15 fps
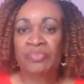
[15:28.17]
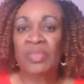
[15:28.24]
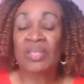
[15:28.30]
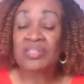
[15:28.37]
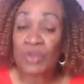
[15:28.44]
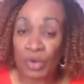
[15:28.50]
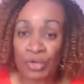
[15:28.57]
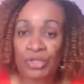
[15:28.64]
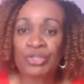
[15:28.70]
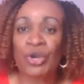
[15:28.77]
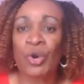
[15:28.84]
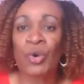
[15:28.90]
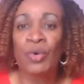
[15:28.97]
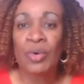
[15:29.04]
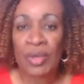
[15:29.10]
it's going to
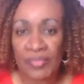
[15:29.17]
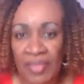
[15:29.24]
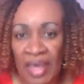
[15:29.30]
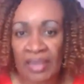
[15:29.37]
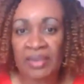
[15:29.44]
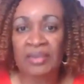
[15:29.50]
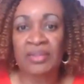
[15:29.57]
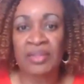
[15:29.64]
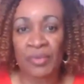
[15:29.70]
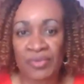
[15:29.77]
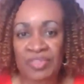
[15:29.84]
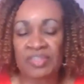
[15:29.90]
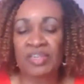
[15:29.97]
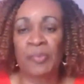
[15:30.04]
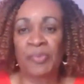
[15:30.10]
show that there
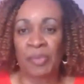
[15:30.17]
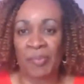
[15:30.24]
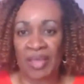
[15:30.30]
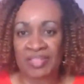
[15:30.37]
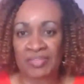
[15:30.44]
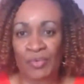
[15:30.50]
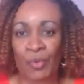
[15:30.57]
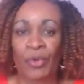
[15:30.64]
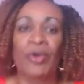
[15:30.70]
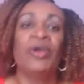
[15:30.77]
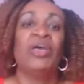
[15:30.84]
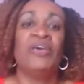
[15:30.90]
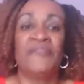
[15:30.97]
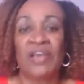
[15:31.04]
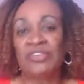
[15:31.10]
was a dip in my score.
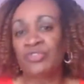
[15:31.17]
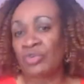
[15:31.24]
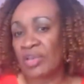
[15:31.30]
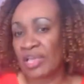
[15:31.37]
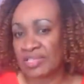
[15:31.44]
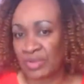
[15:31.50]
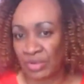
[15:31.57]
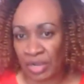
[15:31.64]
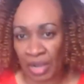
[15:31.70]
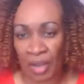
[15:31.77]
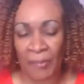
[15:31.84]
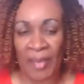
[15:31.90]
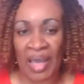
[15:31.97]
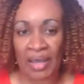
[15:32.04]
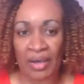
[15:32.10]
Eventually, it's going to
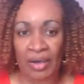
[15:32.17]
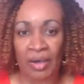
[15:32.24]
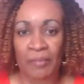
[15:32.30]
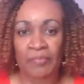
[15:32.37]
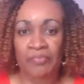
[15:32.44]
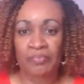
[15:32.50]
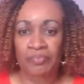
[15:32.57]
come back up.